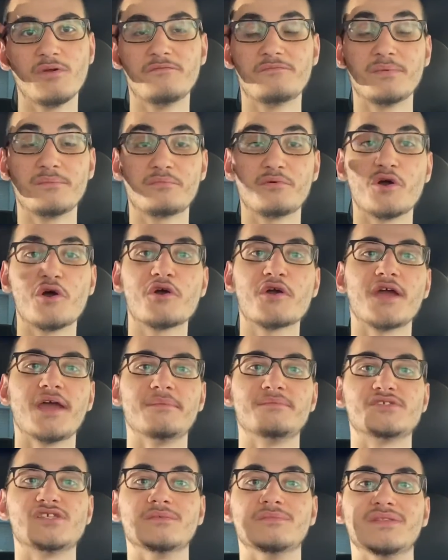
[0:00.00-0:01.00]

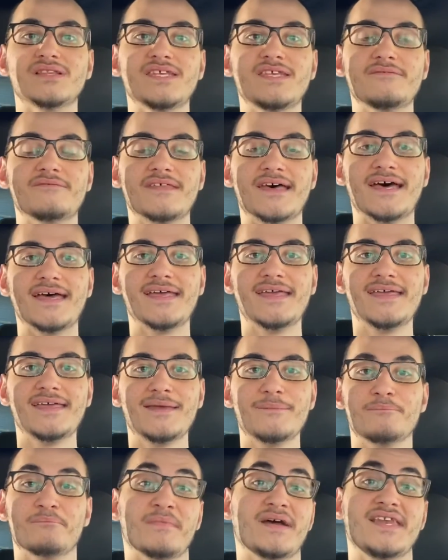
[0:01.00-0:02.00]
programmed to believe that
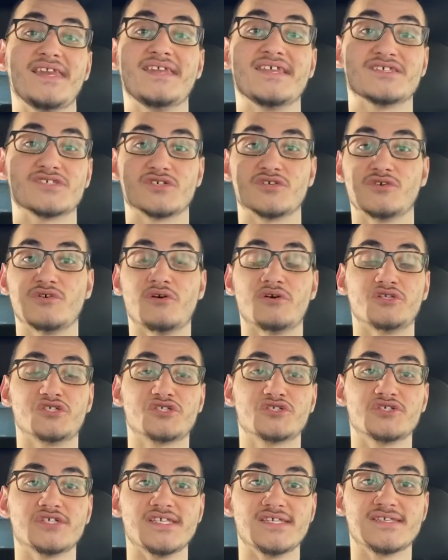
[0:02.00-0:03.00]
money doesn't grow on
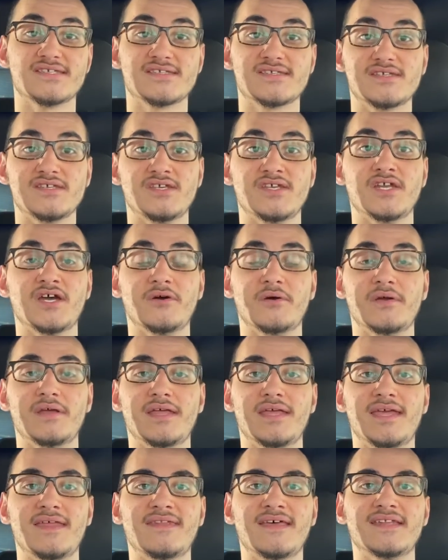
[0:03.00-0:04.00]
trees,
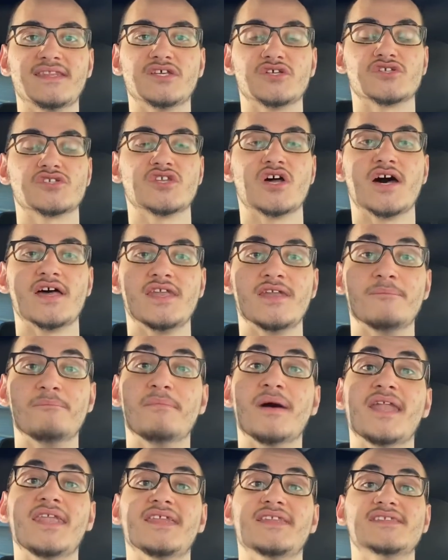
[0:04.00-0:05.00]
and that there's not an
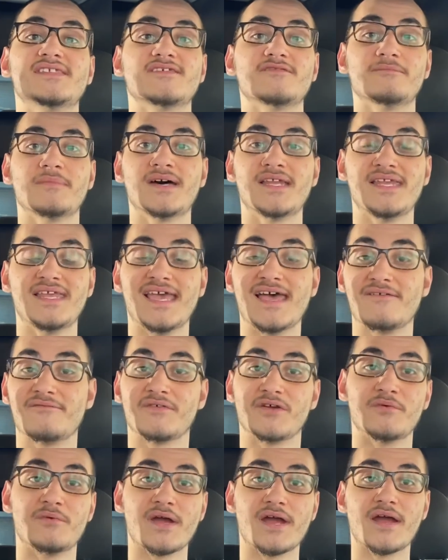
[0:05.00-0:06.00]
abundance of money
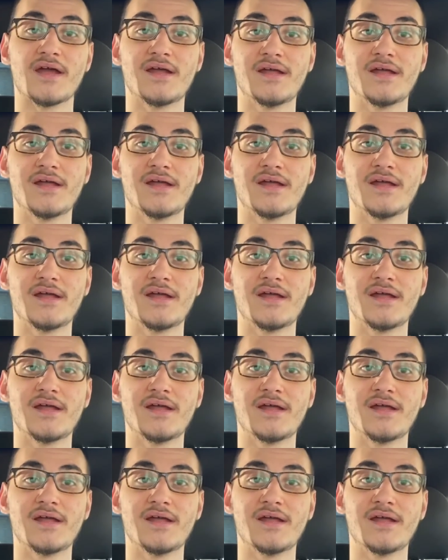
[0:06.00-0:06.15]
everywhere,